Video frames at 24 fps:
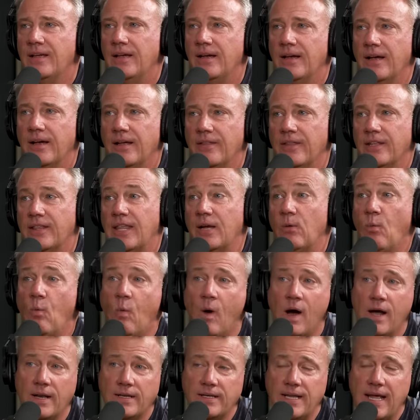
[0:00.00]
that they
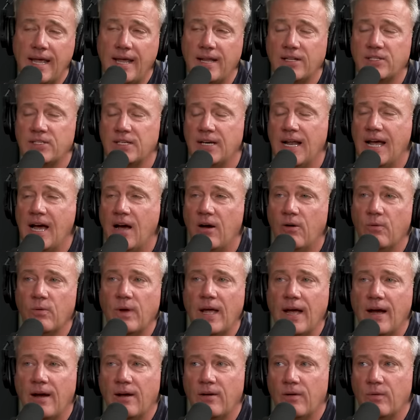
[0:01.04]
want dates and
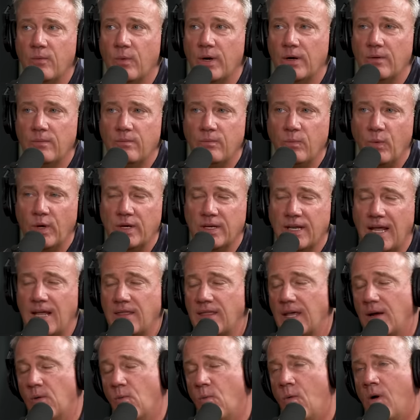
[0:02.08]
what
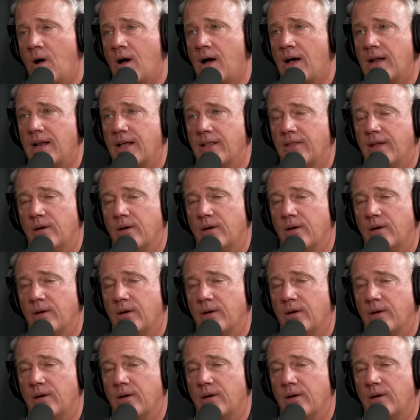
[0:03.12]
date they want.